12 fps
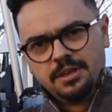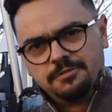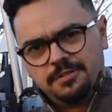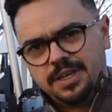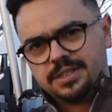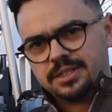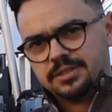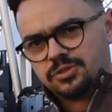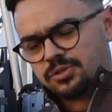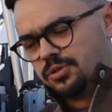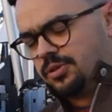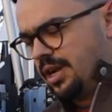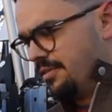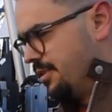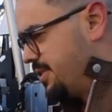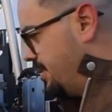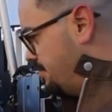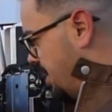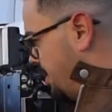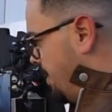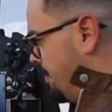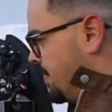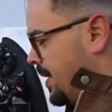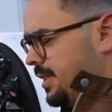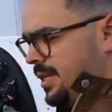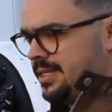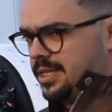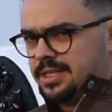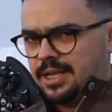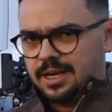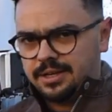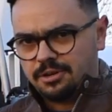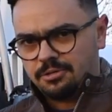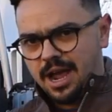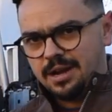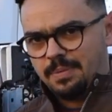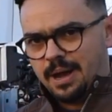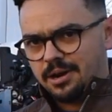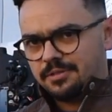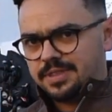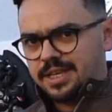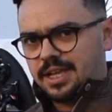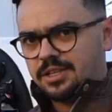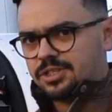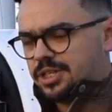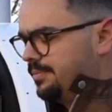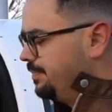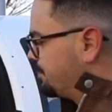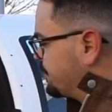fix and screw and everything. But this is the right part of the engine.